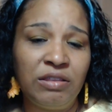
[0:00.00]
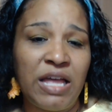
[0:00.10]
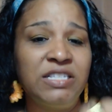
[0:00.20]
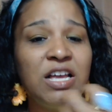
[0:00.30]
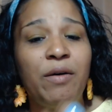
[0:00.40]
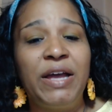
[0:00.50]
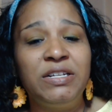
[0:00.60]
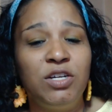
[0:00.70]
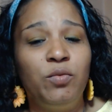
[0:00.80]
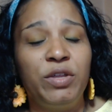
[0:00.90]
That's how I
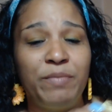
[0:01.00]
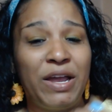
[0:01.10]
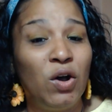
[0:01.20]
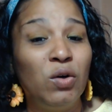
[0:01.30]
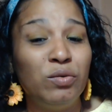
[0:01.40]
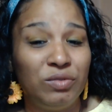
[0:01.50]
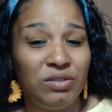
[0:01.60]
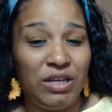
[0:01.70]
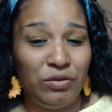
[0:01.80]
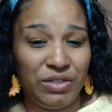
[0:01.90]
deal with my own
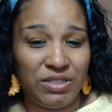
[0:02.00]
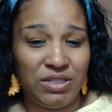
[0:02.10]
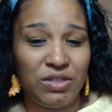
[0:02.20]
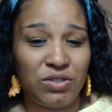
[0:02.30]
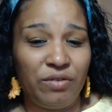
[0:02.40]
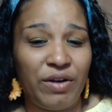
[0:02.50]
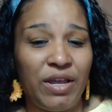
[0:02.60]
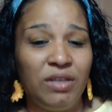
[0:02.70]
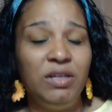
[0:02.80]
illnesses, all right?